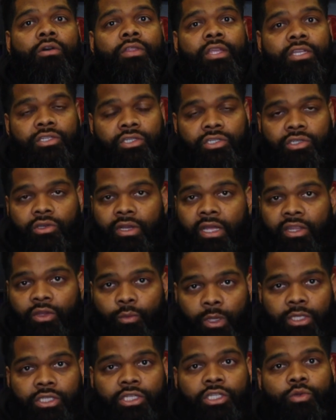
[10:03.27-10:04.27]
know that you're just going to
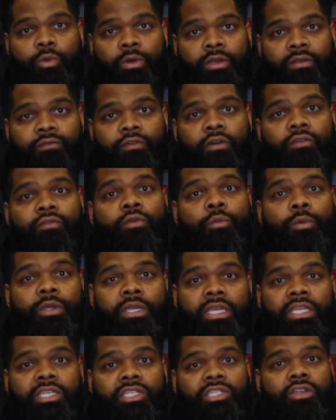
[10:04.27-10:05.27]
have to wait till the 24th so
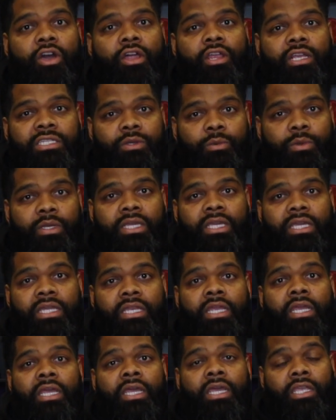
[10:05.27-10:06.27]
we can get started because I want to
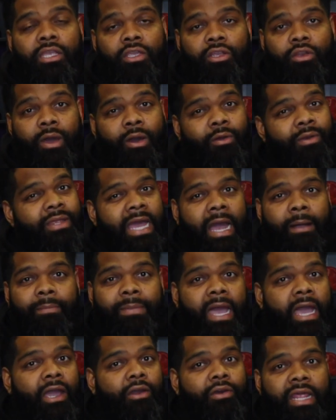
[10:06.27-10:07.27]
get, you know, only
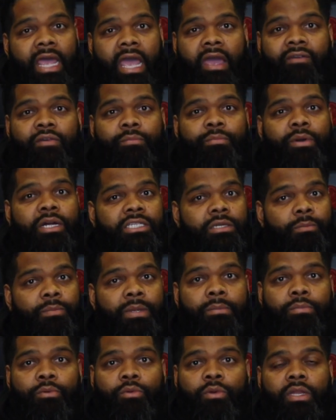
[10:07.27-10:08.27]
I'm not going to have a bunch
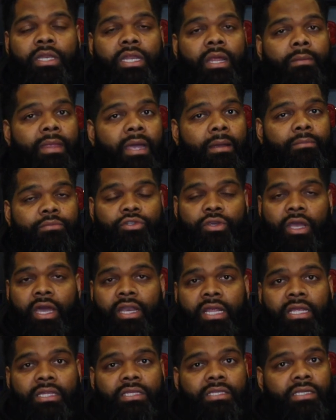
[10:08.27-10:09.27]
of people in. I'm, I'm
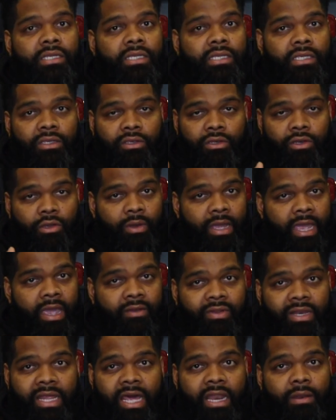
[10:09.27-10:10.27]
trying not to, you know,
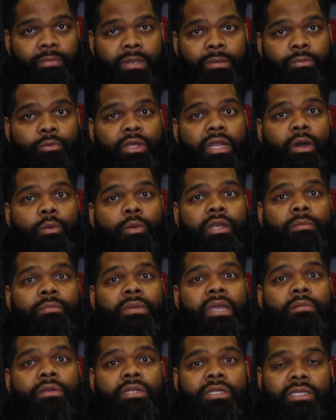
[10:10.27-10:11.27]
have a lot of people and I want
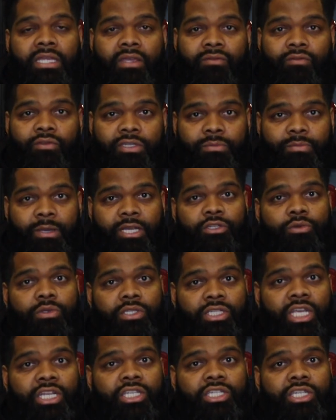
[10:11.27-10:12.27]
to be able to give you
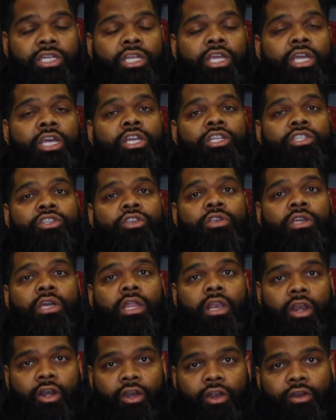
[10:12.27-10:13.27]
special attention so you
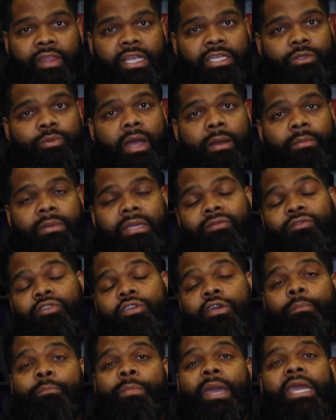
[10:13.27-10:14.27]
can learn. That's why I'm
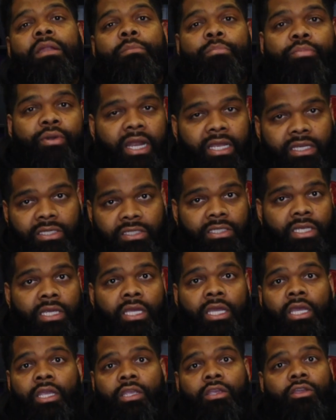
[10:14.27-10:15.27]
giving you a beta price.
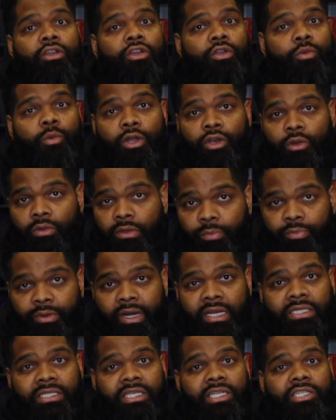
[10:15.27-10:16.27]
You know, you want to know what the
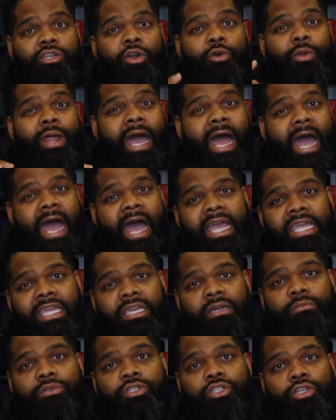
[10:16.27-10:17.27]
price is? Go to
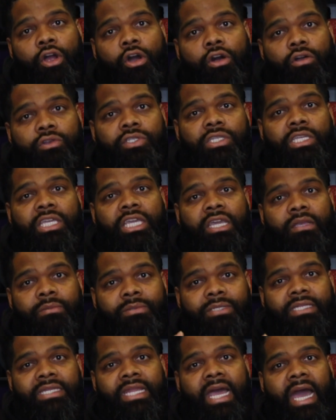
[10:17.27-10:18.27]

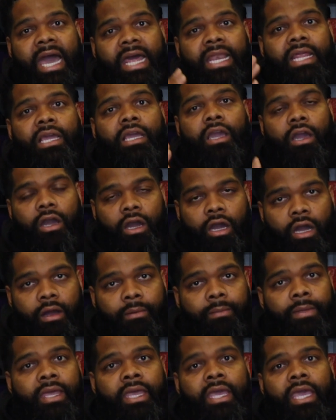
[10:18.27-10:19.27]

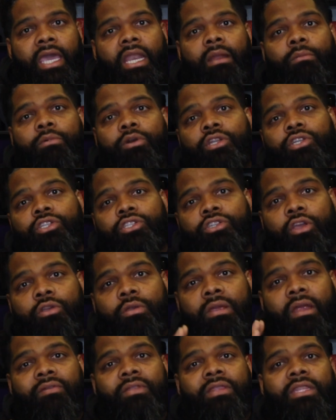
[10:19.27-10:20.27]
iamcharlesgibbs.com and I'm going to
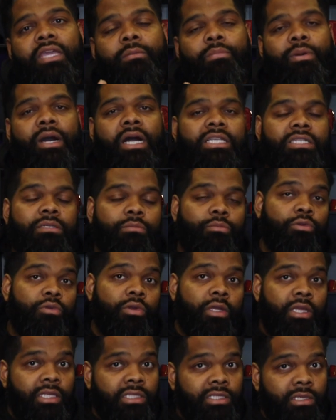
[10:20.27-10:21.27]
show you everything
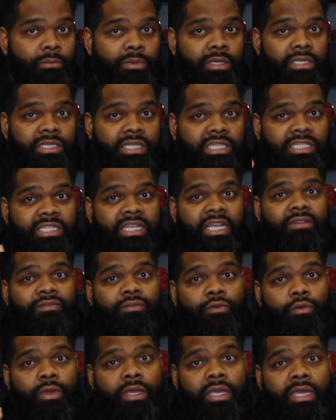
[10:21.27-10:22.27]
possible to be
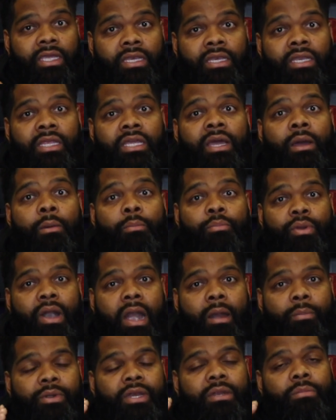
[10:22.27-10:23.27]
successful in
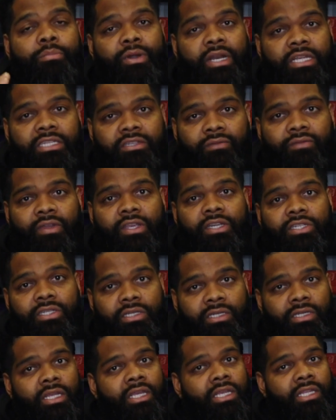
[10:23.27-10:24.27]
property
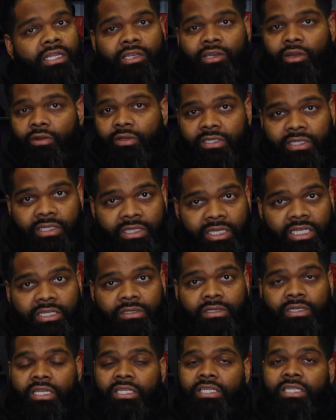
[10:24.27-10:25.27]
preservation. You know, this
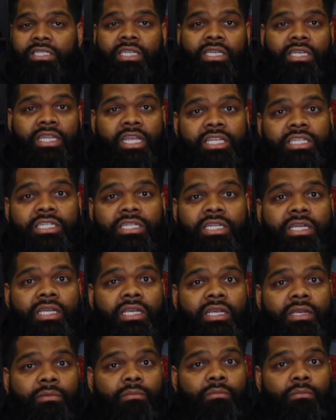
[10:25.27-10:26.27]
niche. This is a niche